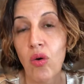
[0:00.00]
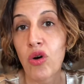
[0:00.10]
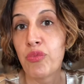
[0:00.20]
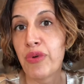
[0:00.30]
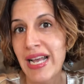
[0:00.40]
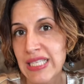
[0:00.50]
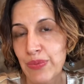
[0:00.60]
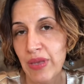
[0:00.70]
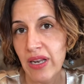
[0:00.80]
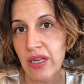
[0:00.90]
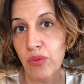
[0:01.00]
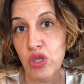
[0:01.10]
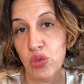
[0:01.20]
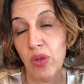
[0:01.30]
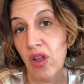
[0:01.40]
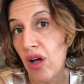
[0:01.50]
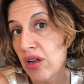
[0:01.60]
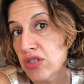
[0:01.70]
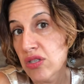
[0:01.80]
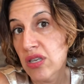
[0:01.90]
or breast milk, which will
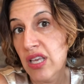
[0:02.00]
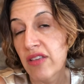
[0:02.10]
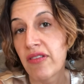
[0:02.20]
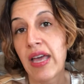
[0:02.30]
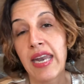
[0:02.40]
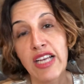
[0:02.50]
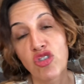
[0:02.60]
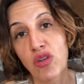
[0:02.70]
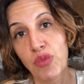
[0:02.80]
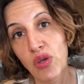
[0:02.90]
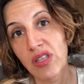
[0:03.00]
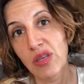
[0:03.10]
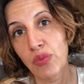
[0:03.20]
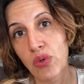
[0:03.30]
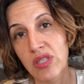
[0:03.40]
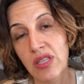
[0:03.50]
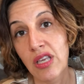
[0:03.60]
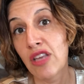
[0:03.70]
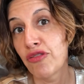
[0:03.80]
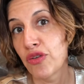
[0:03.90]
also give an extra immunity boost
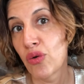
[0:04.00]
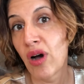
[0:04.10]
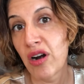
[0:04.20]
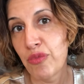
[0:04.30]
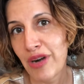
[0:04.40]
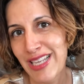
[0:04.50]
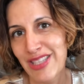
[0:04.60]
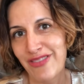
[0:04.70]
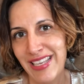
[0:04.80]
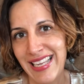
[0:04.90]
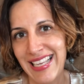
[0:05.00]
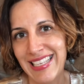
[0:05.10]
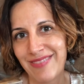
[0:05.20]
if you are breastfeeding.